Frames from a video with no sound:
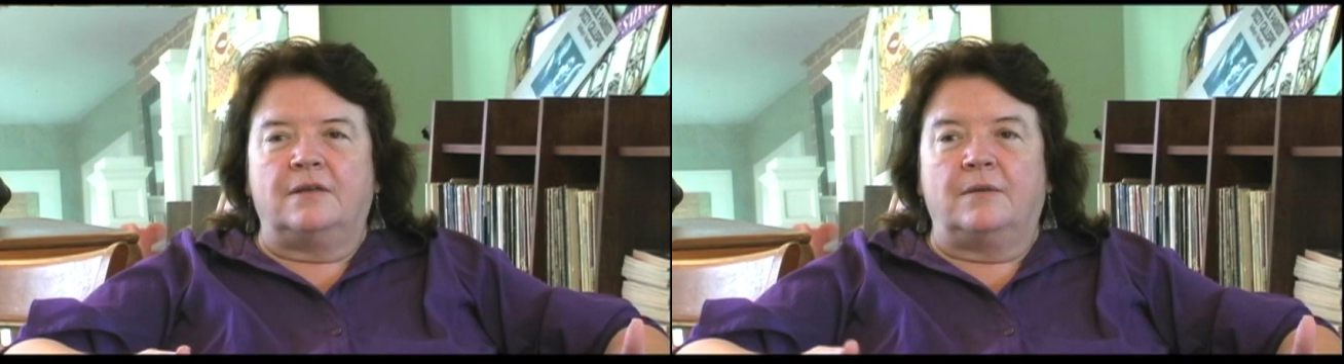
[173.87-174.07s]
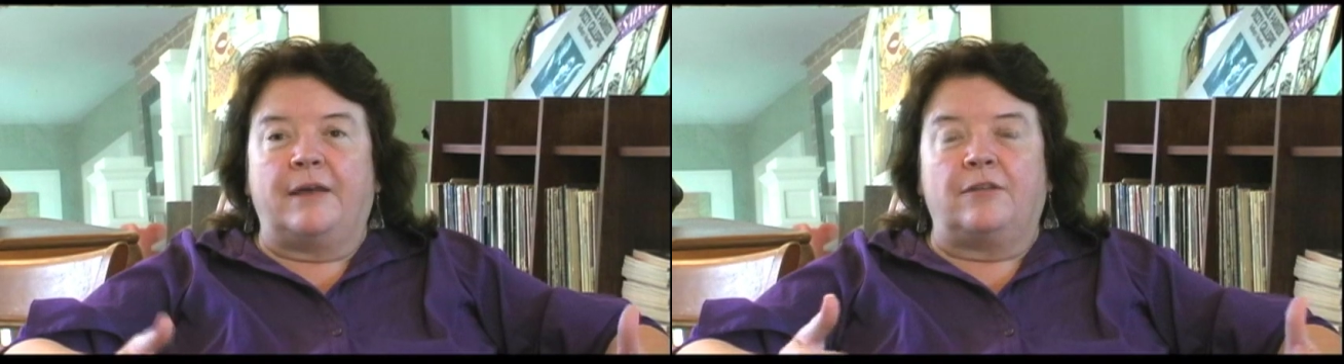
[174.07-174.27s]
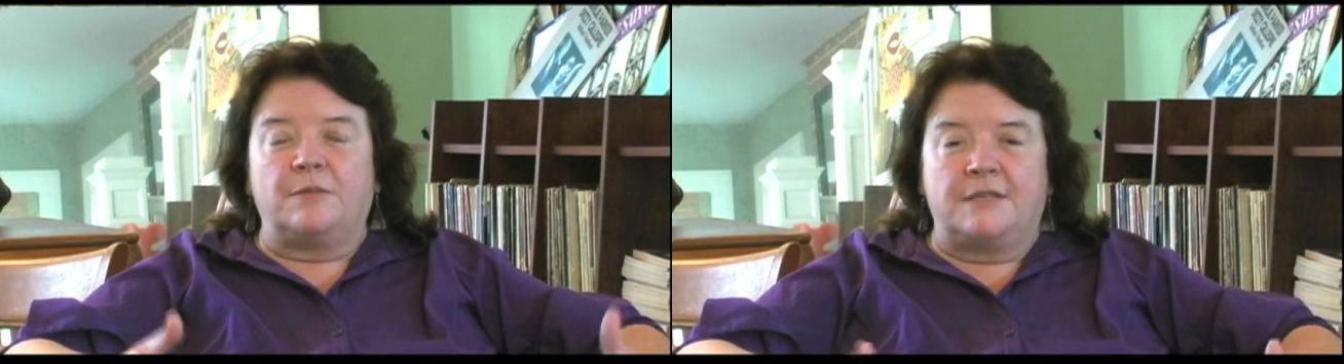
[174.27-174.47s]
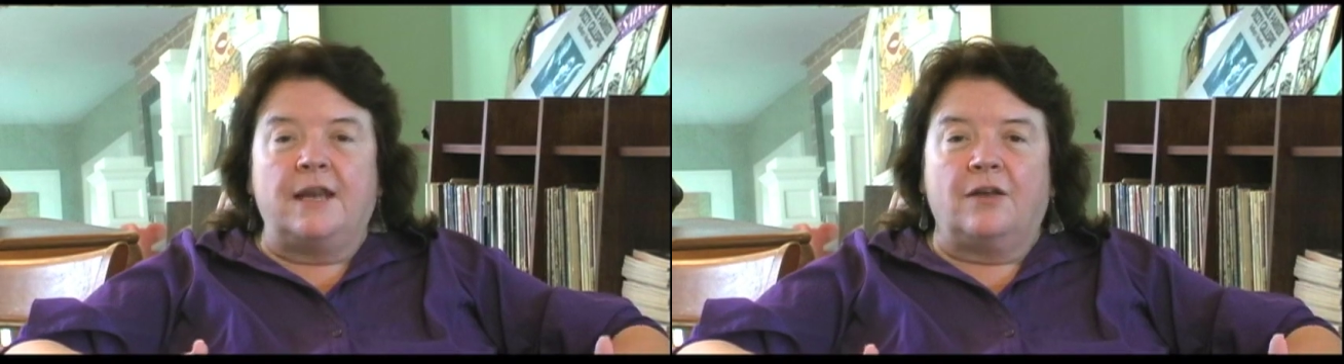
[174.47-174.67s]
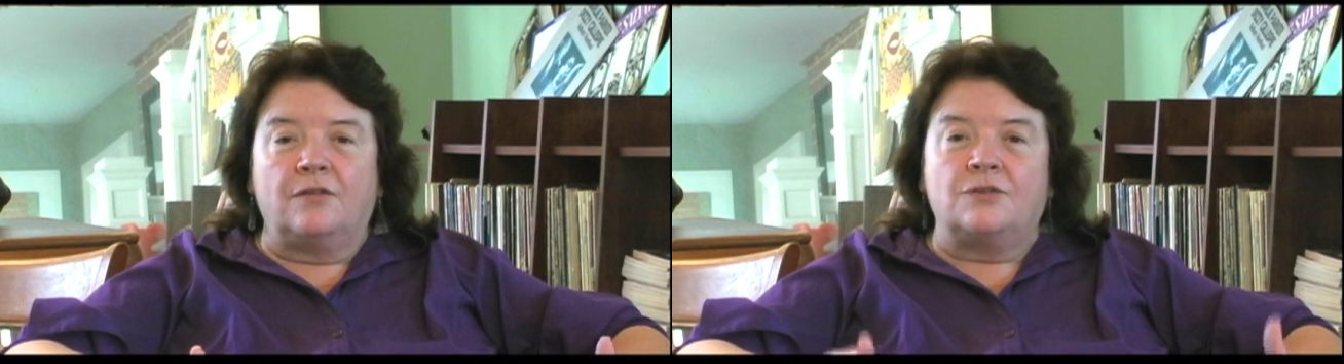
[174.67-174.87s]
about
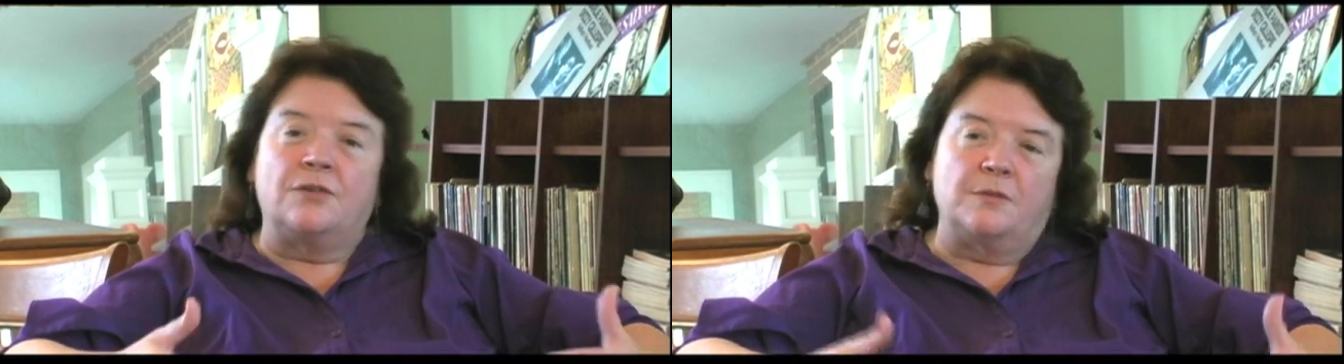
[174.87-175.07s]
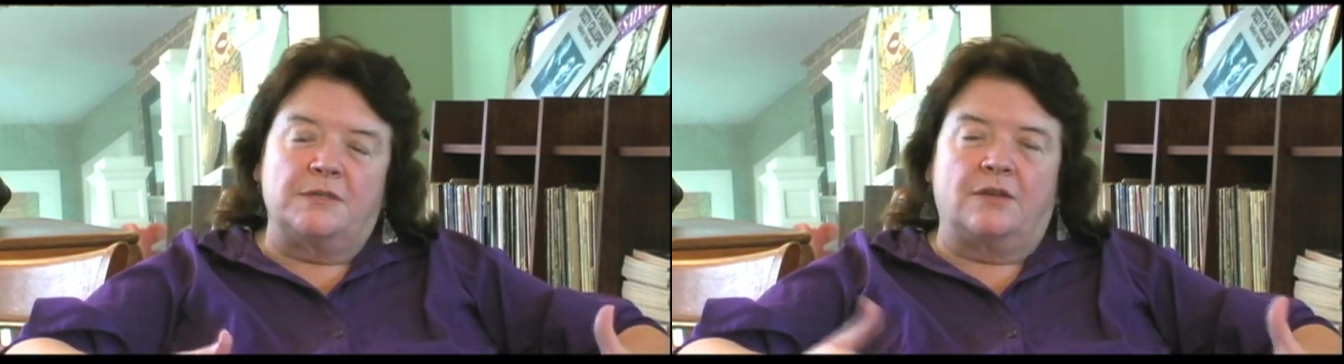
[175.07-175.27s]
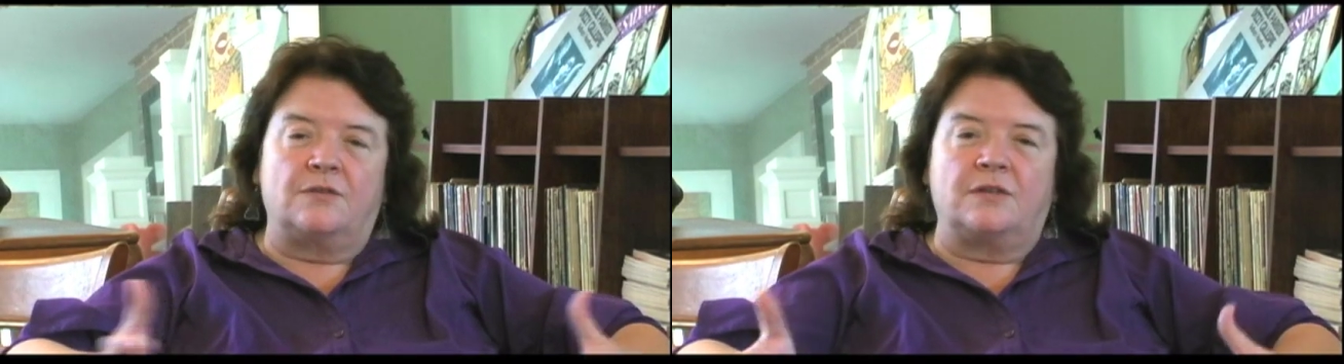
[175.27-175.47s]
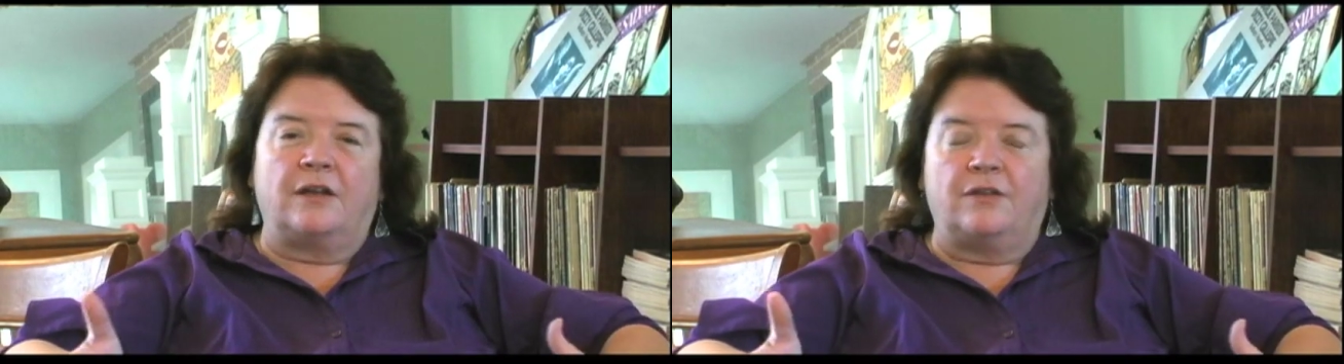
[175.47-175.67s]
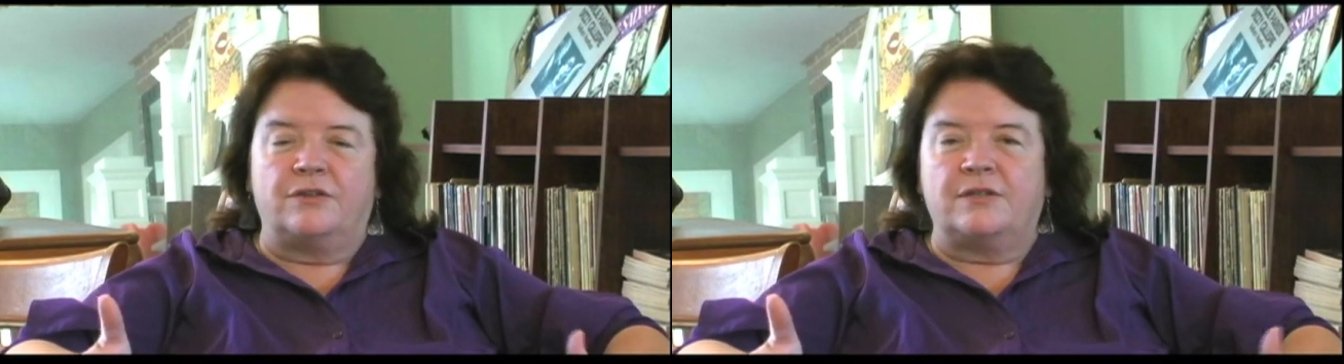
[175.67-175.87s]
themselves, to themselves and
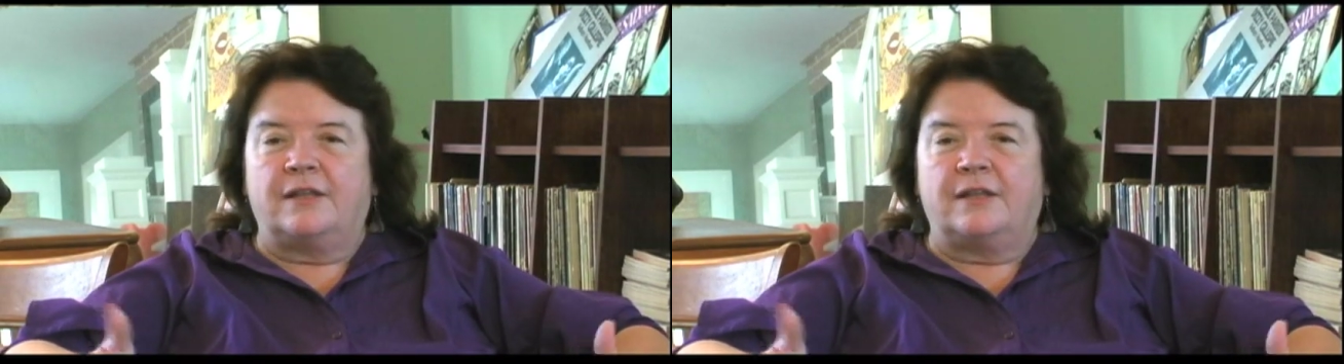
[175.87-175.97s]
others,